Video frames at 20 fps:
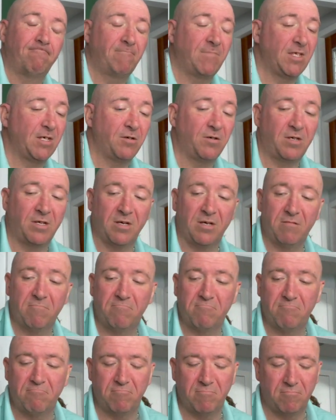Okay.
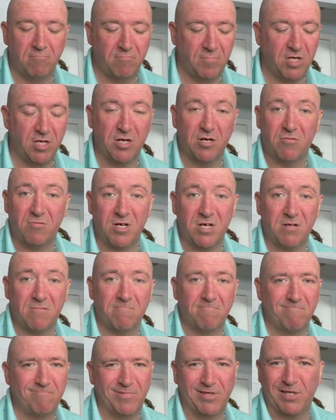You know what?
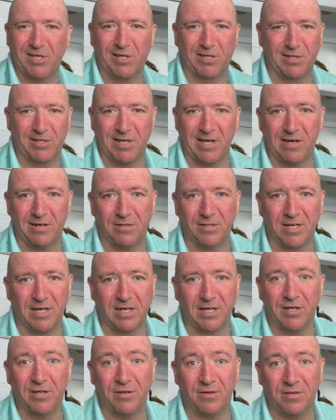Six times I
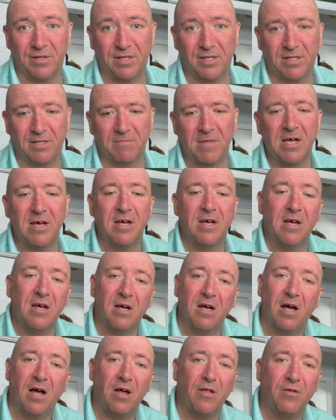can do this.
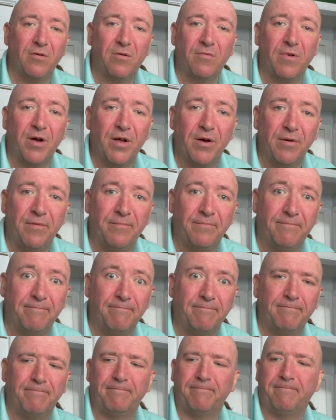I'll do a writing.
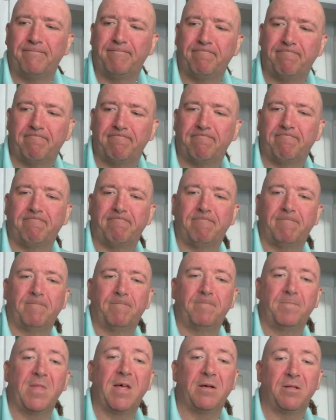
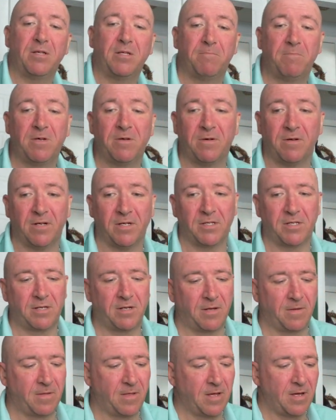Now, let's be honest.
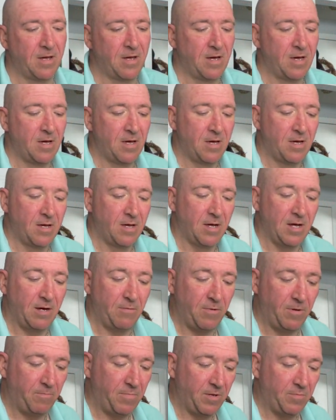How
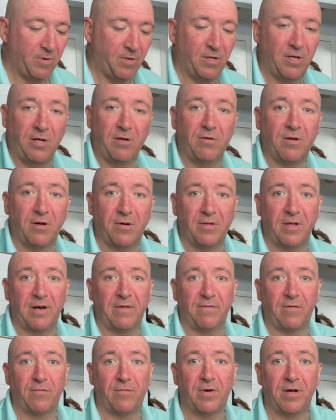many people do you know that
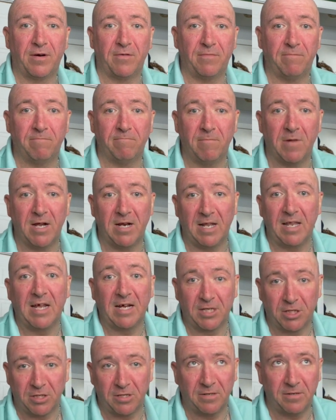ever won an
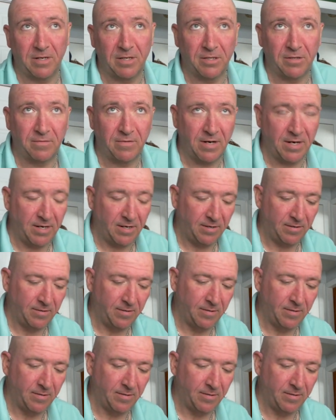election as a write-in?